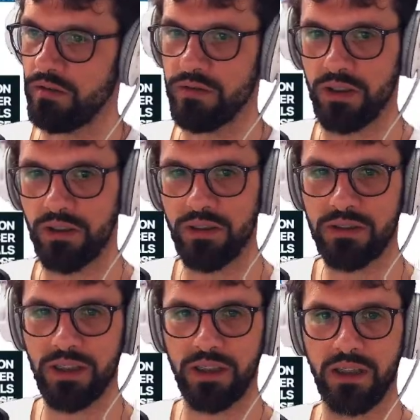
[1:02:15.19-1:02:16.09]
So there's this
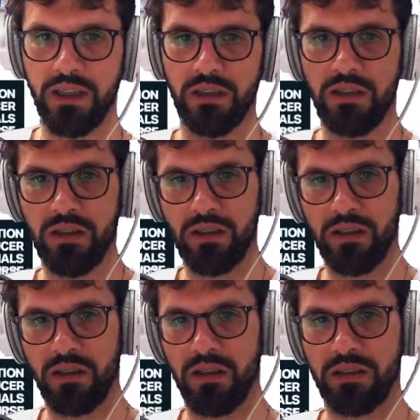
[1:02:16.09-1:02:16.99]
thing here,
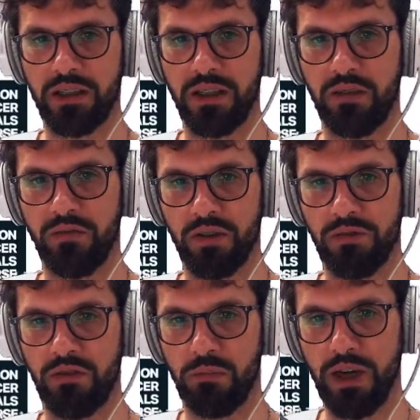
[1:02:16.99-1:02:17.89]
skinning converter
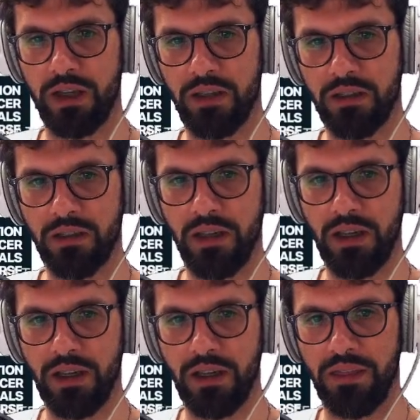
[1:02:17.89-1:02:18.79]
for Maya,
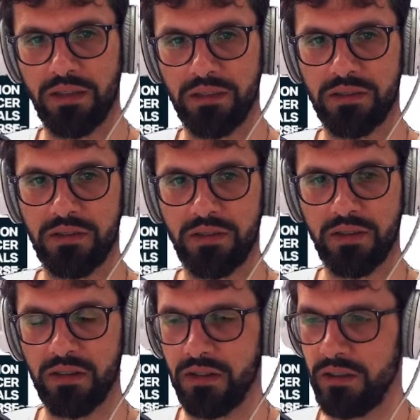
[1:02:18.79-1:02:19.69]
and that is
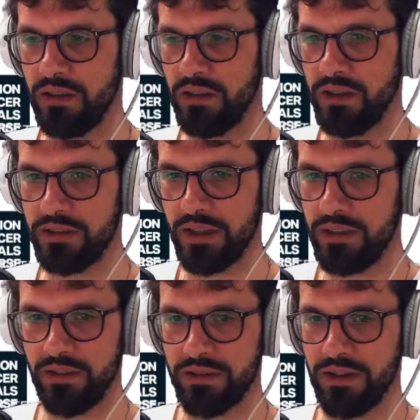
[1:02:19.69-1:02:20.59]

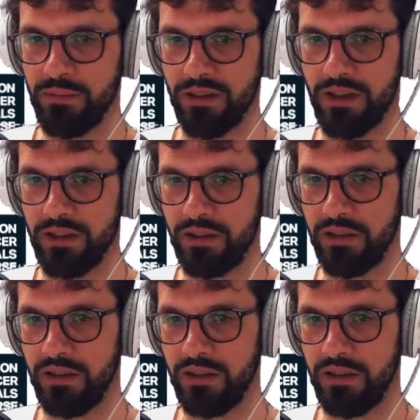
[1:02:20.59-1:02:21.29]
exactly the same thing.